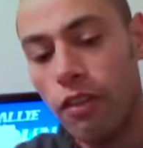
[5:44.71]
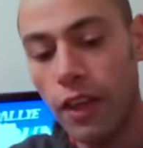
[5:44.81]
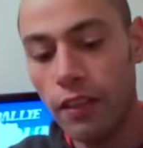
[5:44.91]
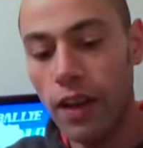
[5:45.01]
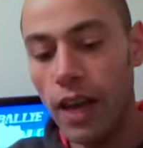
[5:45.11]

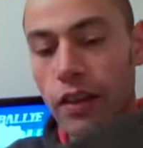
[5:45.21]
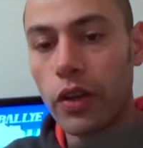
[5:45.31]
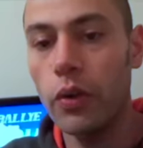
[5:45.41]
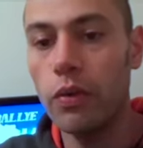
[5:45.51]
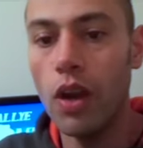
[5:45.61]
thing that I
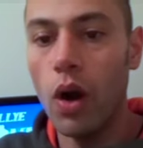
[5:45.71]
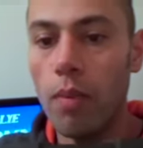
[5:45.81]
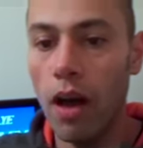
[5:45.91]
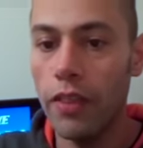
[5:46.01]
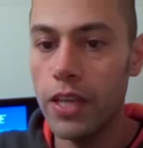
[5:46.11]
do note
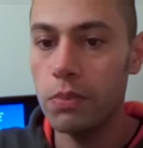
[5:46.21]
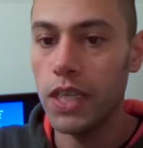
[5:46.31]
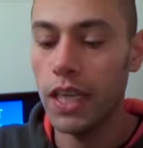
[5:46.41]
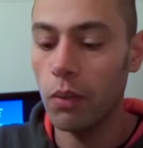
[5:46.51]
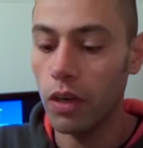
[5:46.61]
about this
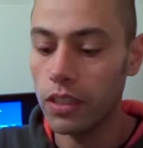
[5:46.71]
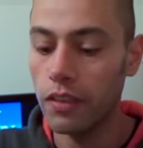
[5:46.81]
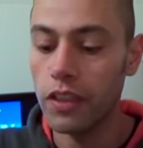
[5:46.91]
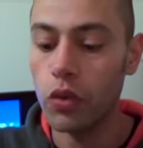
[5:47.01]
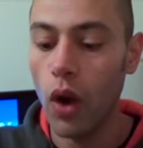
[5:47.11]
particular one is
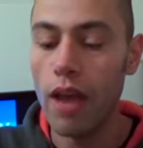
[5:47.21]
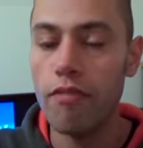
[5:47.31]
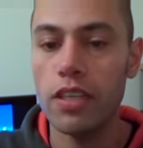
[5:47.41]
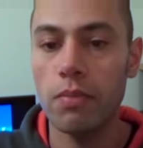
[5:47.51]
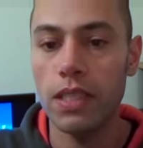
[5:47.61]
that the
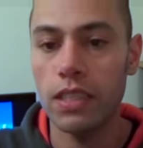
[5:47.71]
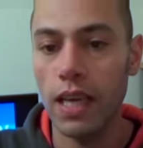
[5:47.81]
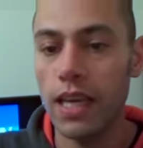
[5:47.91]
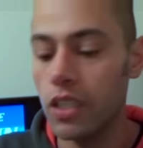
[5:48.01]
drive is a bit sticky,